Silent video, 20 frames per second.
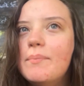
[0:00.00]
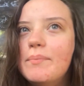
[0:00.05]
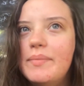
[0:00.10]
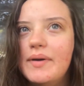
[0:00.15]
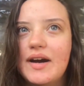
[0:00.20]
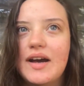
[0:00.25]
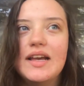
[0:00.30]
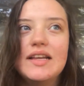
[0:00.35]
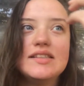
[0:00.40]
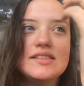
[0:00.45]

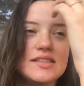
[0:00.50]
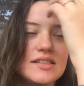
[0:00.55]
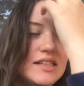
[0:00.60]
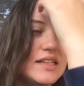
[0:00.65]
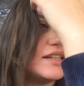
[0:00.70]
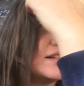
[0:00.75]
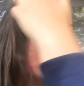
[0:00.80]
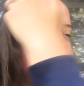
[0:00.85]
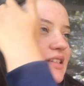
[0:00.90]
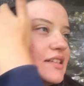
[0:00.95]
but
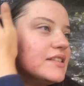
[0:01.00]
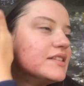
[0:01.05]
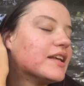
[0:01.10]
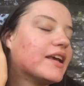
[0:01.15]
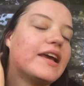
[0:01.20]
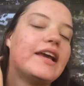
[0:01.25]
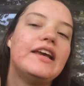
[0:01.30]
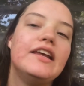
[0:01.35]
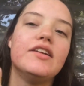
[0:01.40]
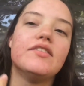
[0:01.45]
it is
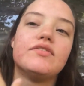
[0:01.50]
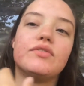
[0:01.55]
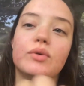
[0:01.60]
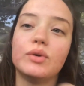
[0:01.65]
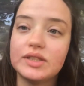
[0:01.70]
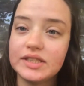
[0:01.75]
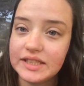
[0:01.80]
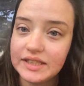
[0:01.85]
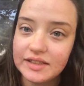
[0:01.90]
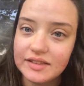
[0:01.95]

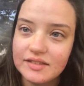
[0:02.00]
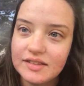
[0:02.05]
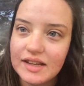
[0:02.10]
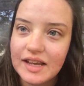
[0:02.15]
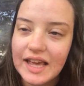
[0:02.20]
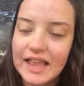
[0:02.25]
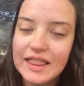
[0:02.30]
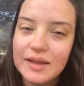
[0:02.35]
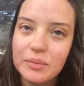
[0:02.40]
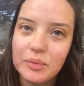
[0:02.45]

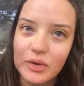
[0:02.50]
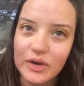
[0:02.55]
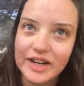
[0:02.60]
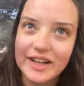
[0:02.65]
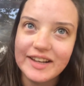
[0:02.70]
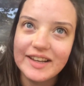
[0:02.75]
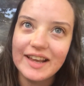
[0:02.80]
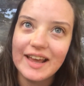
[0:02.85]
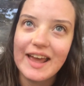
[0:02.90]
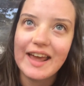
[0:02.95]
8:14 in the
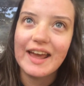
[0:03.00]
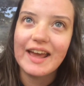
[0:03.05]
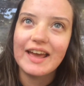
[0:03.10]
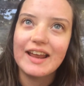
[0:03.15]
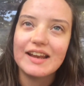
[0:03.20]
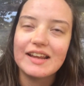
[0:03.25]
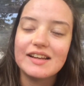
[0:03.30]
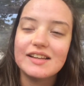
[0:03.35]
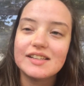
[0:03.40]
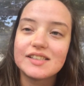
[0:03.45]
morning
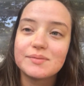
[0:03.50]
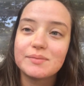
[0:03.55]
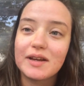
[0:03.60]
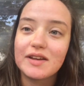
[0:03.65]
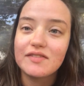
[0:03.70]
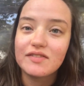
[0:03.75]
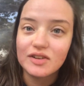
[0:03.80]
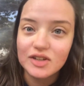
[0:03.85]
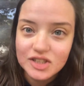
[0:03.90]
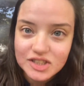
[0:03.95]
and it is my
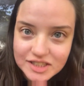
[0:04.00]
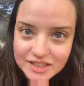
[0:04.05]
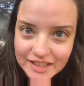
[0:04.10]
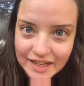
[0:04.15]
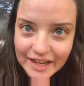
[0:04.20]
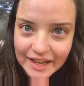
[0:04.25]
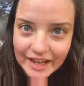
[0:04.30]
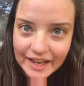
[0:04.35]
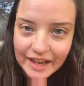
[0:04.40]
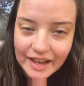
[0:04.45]
first
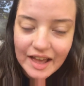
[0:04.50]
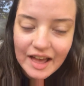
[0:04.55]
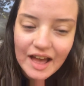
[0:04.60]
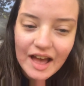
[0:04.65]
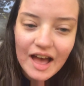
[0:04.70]
day